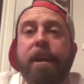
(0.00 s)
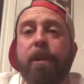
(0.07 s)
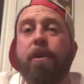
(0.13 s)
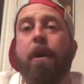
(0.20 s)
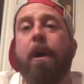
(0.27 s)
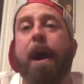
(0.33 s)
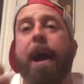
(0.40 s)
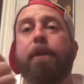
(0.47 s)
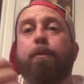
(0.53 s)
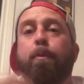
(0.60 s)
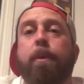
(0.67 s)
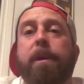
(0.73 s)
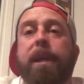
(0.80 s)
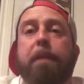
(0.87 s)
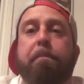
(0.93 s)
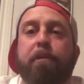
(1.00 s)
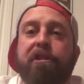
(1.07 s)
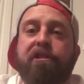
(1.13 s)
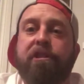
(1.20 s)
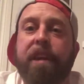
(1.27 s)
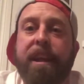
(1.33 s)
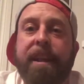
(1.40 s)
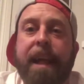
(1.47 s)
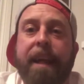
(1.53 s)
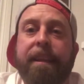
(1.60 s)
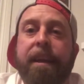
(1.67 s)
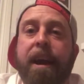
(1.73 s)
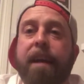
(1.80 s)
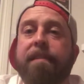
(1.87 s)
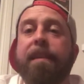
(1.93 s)
you know, I'd really appreciate that,
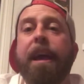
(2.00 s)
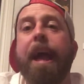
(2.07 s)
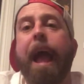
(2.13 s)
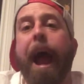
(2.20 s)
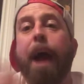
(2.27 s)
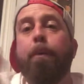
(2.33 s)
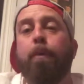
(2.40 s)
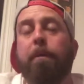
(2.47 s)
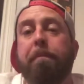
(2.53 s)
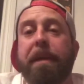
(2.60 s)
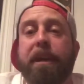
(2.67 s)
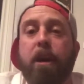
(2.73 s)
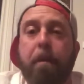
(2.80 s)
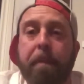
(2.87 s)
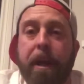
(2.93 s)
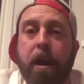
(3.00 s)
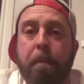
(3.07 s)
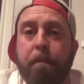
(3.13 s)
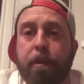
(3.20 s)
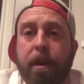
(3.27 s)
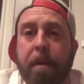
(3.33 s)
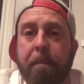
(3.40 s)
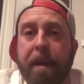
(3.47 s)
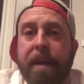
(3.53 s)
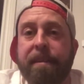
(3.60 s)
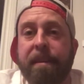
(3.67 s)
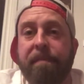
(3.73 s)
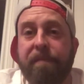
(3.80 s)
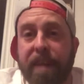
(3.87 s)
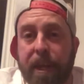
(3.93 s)
guys. I will be coming up with
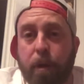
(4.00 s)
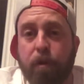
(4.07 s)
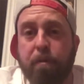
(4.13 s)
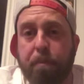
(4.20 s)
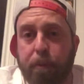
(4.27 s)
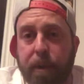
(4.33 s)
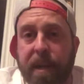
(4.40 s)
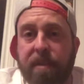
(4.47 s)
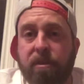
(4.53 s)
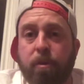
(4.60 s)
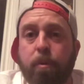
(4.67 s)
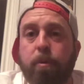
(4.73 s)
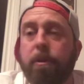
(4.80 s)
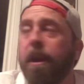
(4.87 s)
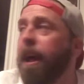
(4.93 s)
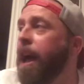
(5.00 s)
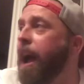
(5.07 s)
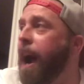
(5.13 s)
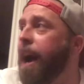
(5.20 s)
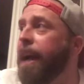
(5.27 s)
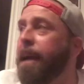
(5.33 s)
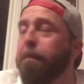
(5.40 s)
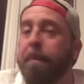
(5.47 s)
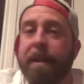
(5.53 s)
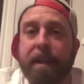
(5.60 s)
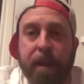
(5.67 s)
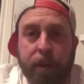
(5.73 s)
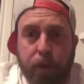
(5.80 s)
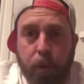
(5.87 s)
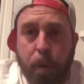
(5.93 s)
amazing videos pretty soon. I am in
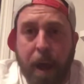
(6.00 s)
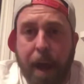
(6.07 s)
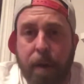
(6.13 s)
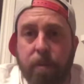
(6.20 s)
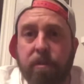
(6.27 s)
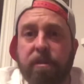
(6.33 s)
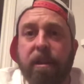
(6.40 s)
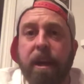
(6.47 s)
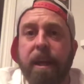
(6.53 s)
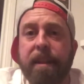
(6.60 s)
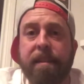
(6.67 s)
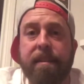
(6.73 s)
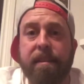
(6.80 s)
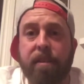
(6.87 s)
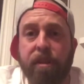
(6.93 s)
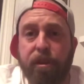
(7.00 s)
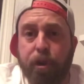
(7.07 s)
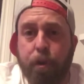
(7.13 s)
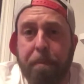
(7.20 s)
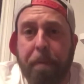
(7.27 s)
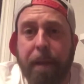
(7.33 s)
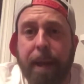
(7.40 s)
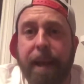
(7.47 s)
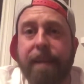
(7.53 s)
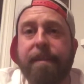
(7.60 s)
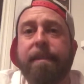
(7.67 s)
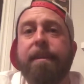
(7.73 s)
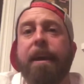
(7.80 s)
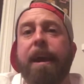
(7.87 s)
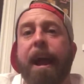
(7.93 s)
the new house. This is a new
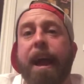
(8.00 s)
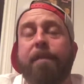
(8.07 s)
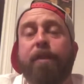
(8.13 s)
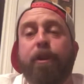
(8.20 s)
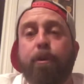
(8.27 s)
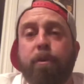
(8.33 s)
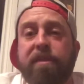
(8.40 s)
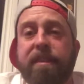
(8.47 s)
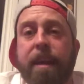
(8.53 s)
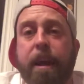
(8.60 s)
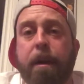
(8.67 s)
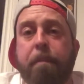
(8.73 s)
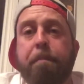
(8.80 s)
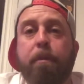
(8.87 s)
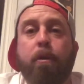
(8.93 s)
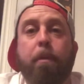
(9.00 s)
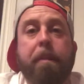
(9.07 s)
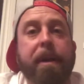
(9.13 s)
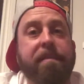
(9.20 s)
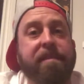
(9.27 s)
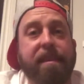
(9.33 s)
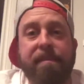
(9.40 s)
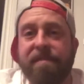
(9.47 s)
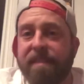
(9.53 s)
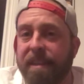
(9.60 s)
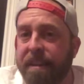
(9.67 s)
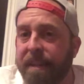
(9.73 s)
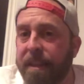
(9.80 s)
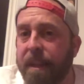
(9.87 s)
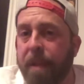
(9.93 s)
place. I have a new setup. Nobody's have
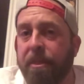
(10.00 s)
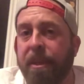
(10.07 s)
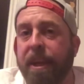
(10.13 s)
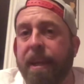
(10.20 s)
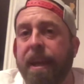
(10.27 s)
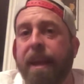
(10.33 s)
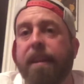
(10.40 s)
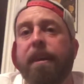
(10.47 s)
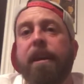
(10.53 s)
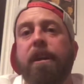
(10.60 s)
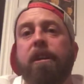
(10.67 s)
seen nothing yet.